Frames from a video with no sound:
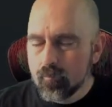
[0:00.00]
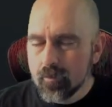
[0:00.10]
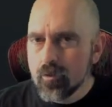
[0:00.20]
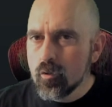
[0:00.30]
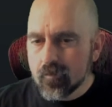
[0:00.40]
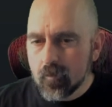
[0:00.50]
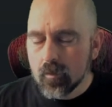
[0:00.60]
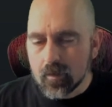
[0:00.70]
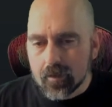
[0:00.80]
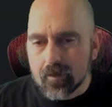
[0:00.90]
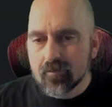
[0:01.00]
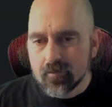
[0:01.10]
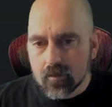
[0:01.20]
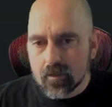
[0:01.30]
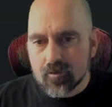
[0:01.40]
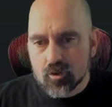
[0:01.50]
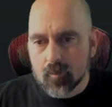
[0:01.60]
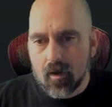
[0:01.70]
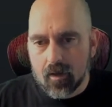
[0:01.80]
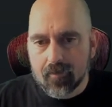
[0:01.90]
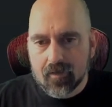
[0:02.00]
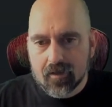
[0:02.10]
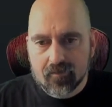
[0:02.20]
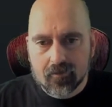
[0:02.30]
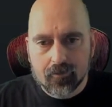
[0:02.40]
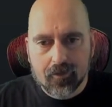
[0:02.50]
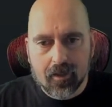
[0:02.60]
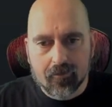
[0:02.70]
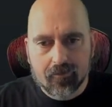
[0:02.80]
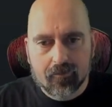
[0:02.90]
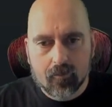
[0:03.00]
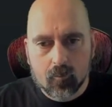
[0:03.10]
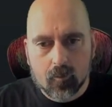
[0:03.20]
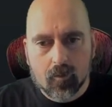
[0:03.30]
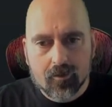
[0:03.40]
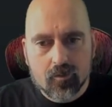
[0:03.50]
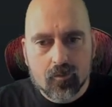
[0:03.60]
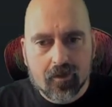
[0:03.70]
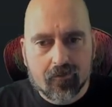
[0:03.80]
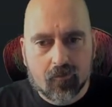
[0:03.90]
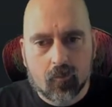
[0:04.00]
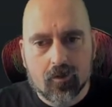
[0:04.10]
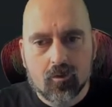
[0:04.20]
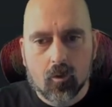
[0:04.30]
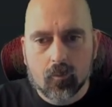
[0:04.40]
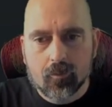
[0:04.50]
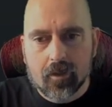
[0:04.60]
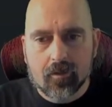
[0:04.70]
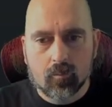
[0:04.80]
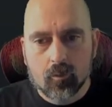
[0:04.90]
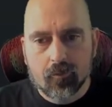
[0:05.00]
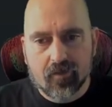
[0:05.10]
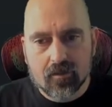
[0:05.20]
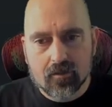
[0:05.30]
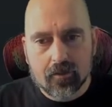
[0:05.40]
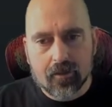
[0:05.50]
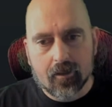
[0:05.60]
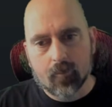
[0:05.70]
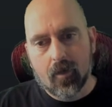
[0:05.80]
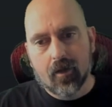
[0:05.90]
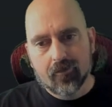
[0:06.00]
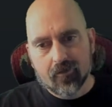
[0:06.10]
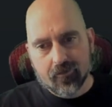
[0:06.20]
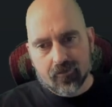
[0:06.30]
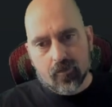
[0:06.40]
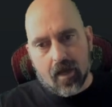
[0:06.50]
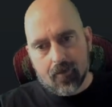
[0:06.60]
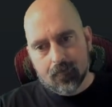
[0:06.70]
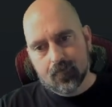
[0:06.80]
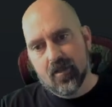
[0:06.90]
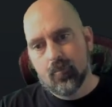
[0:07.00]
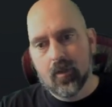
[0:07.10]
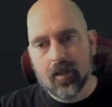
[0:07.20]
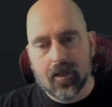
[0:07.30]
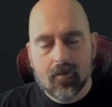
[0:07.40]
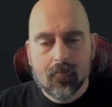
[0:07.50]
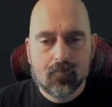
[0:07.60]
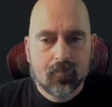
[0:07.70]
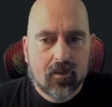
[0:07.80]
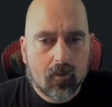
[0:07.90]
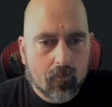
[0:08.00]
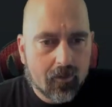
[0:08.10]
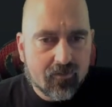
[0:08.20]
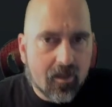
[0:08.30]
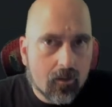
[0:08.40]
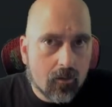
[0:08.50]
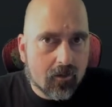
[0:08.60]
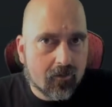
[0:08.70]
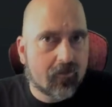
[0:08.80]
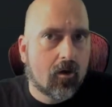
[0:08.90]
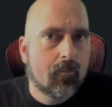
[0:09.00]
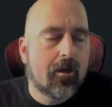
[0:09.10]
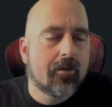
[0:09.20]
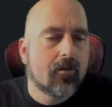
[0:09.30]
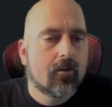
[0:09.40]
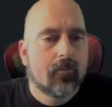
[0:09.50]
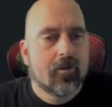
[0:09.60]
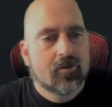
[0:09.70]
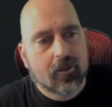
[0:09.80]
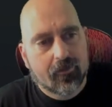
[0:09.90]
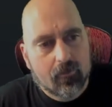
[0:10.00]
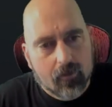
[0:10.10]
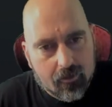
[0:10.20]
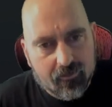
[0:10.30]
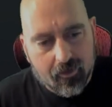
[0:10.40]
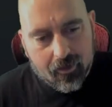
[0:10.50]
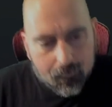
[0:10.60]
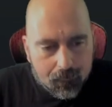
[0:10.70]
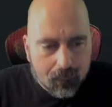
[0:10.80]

used to at least delete your mod. I think it still does. You want to do this so you don't end up losing and deleting your mod. So let's do that. Hit play. And we're going to take a look at this car body and automation and see what it looks like.